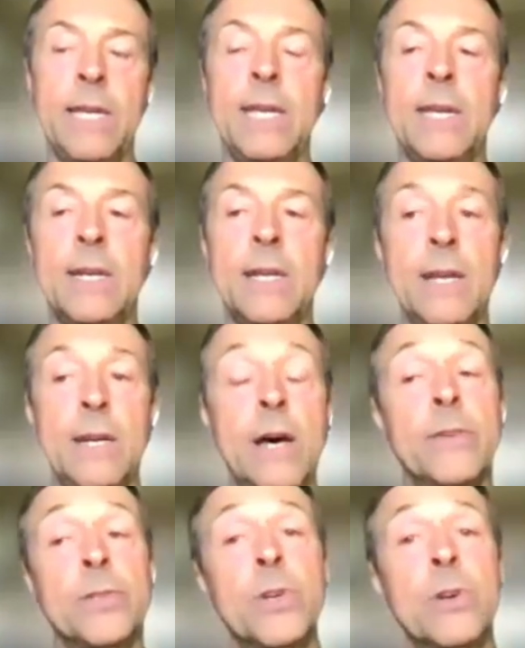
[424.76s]
Lee and
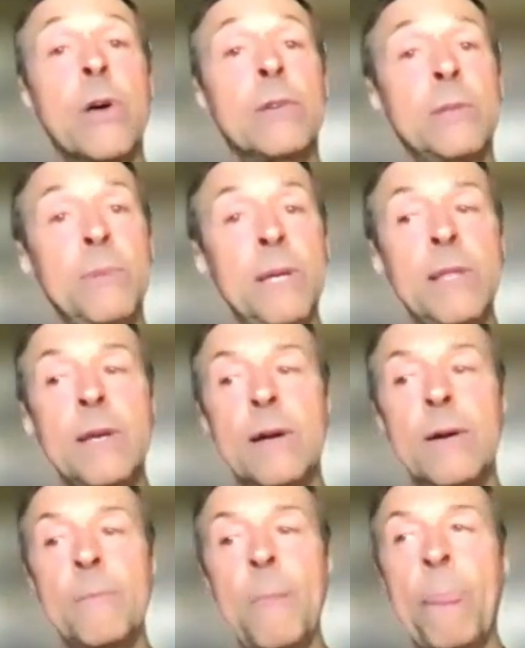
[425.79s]
others who are going to be
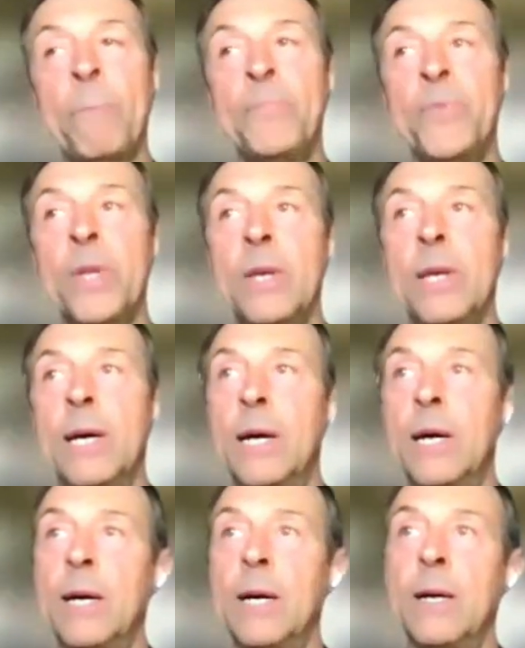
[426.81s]
there.
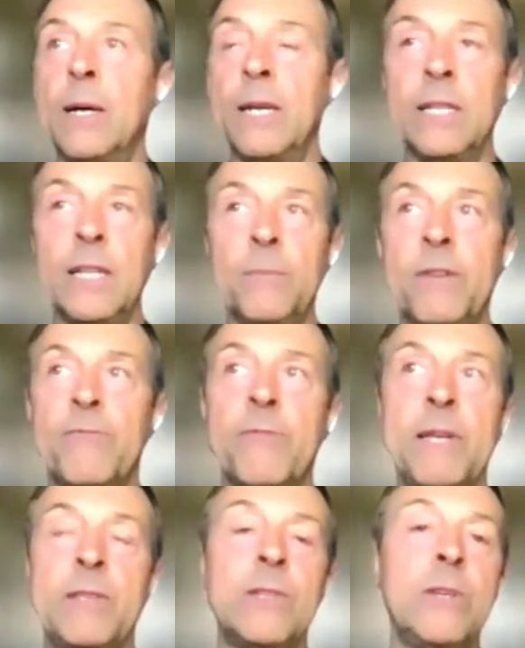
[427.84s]
And a little bit for
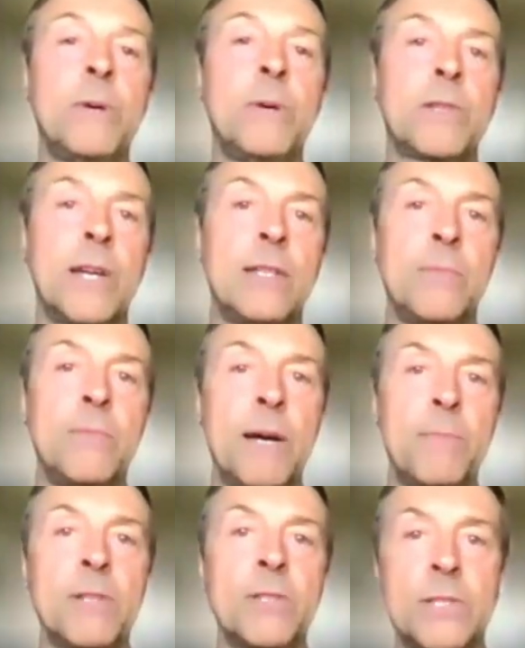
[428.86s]
me too, because I did
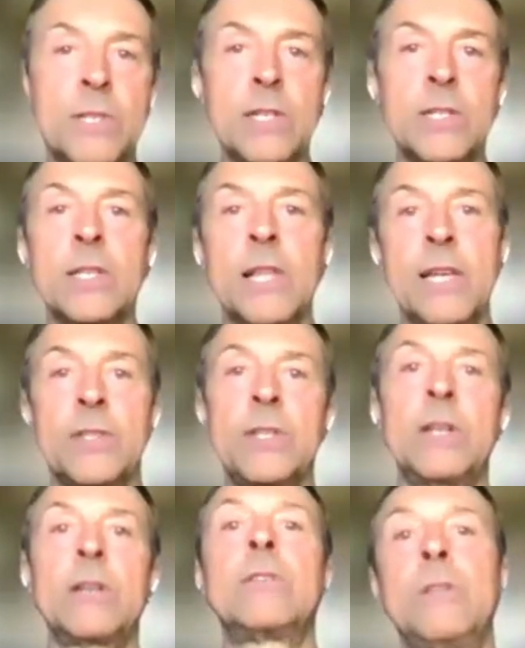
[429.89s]
my presentation last
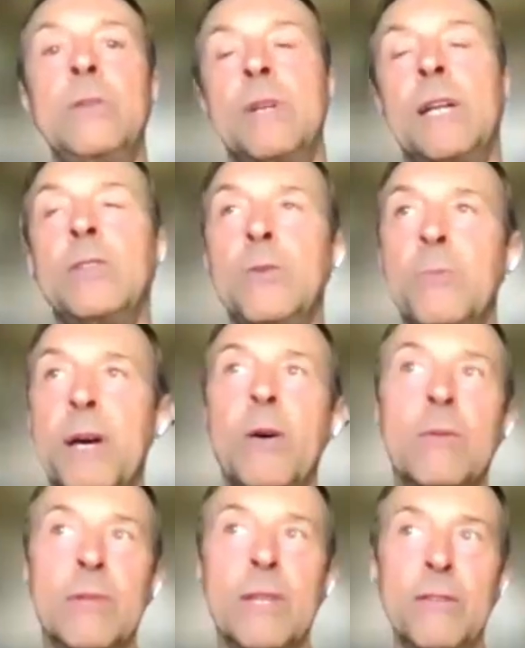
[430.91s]
year too, and I do my
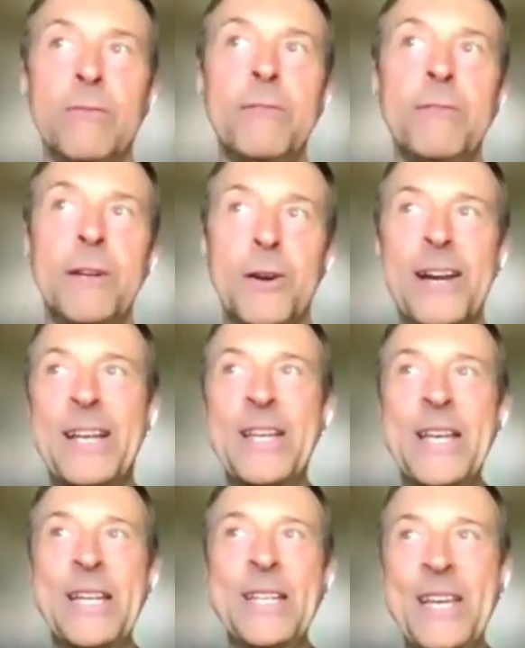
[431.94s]
own little finger
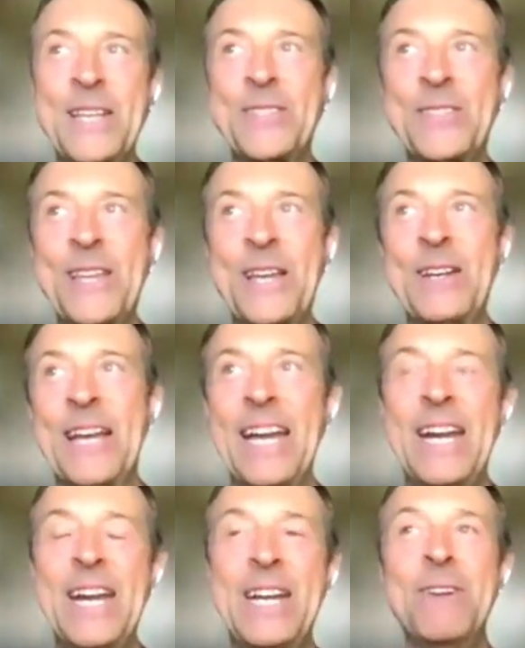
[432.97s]
test that
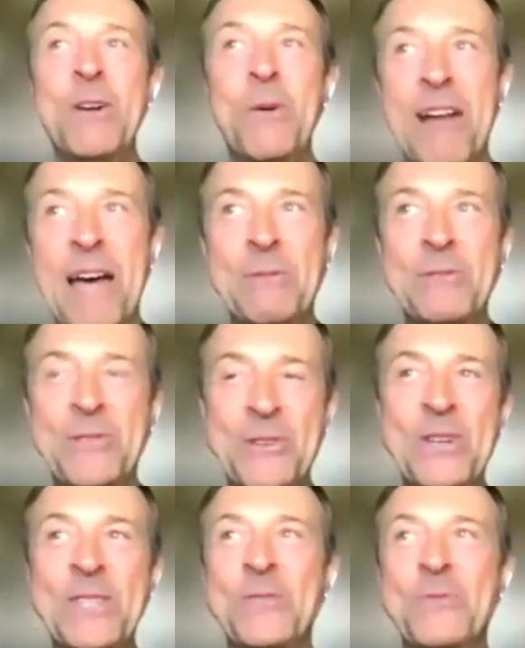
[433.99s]
I didn't even know Brad was
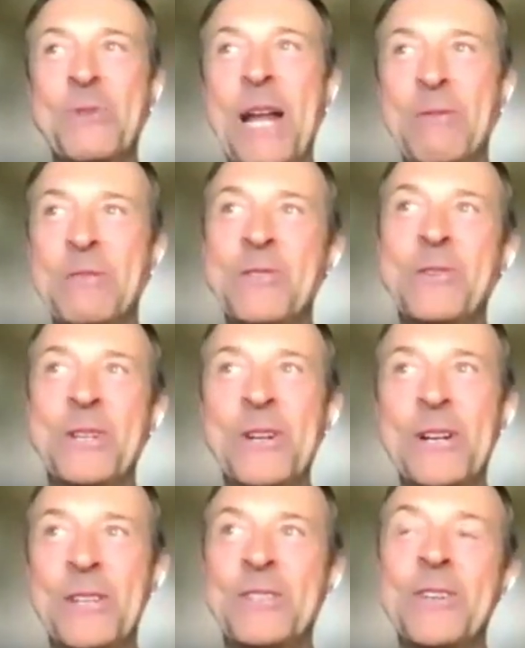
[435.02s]
doing this when I was doing it
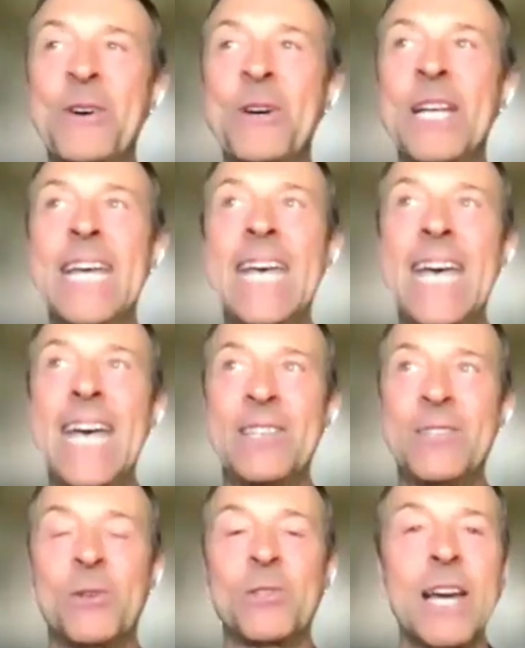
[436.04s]
also.
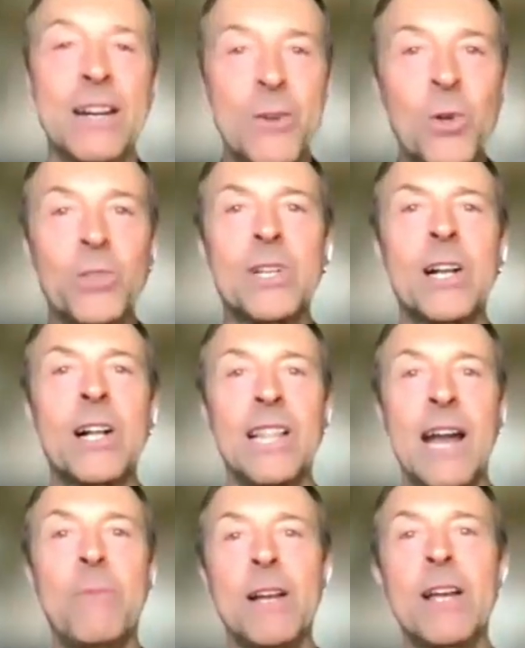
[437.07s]
And so it's kind of cool to
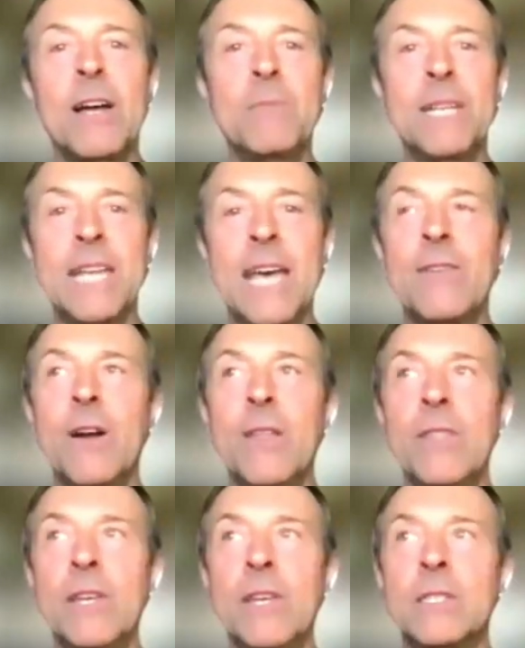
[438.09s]
collaborate and come together
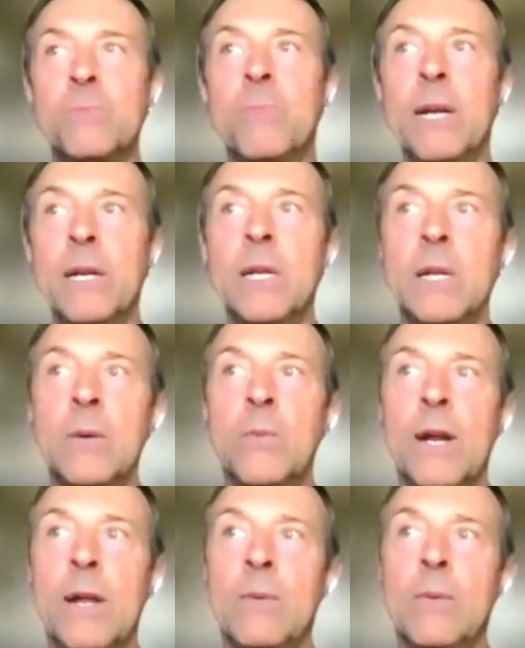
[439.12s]
on this. But
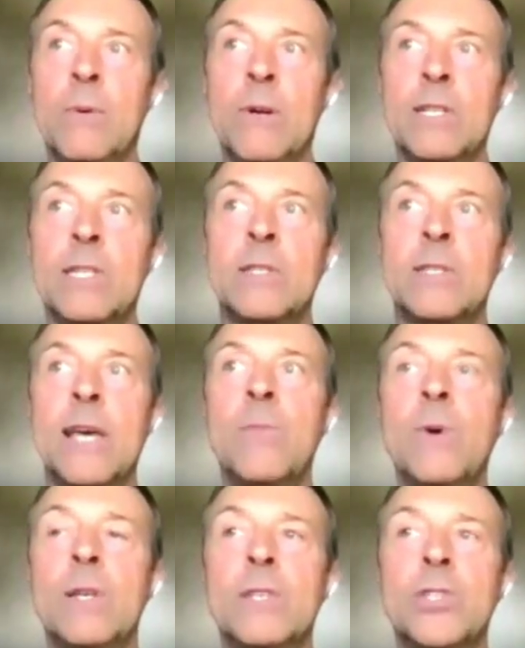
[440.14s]
what I wanted to say
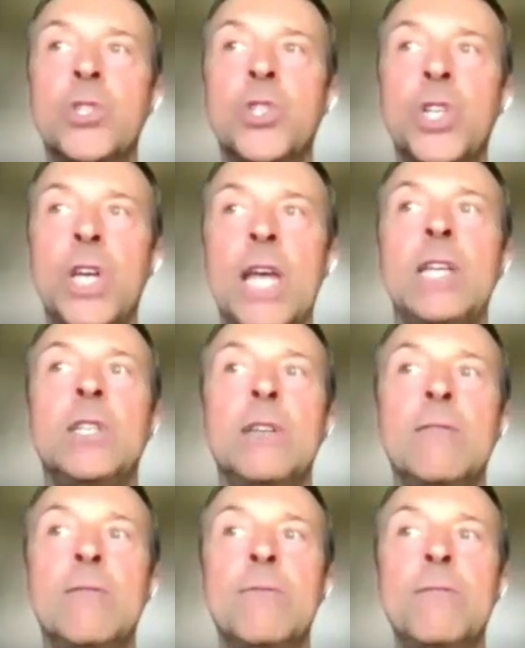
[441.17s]
was it's
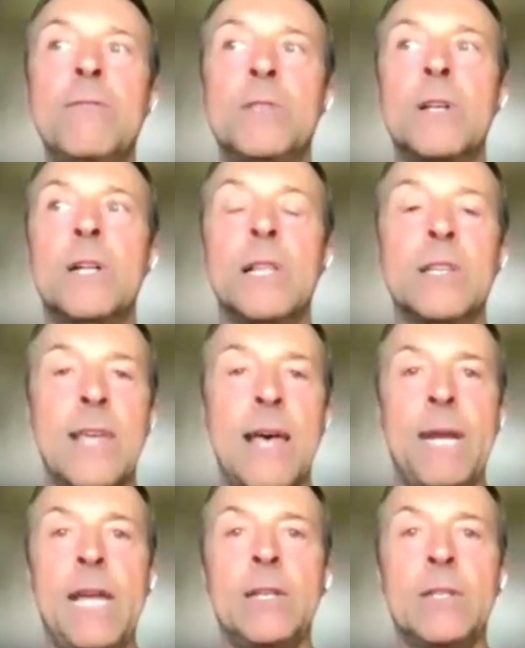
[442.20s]
changing physical
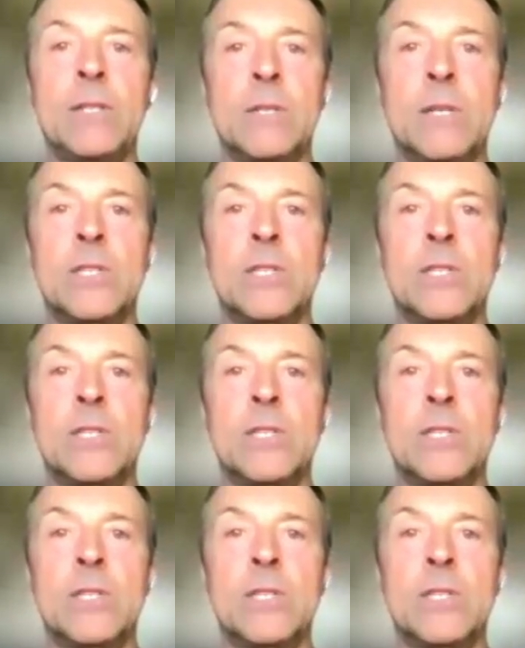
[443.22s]
examination.